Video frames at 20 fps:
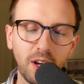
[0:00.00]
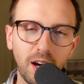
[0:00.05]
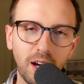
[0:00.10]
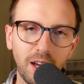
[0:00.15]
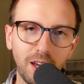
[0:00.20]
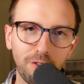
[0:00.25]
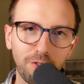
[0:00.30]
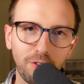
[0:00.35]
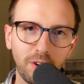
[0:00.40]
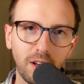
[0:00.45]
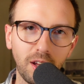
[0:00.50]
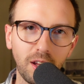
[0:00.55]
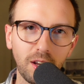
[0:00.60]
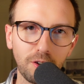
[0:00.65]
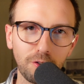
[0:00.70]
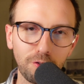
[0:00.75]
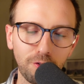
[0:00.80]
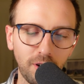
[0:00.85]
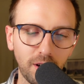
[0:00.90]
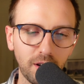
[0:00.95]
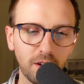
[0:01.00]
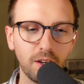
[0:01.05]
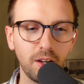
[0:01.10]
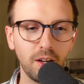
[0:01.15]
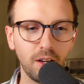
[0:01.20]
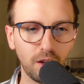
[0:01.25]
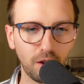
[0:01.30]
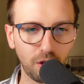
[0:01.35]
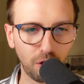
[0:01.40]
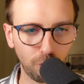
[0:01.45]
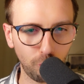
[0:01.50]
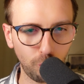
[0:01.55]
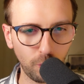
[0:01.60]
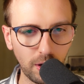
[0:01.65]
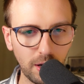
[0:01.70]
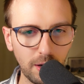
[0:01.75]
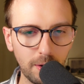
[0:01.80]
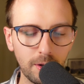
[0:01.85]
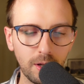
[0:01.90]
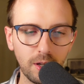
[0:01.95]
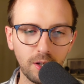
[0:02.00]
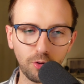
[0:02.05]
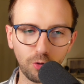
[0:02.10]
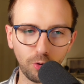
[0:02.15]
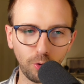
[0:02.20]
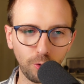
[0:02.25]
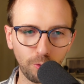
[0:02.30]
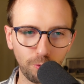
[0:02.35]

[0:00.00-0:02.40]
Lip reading: I have identified 3. So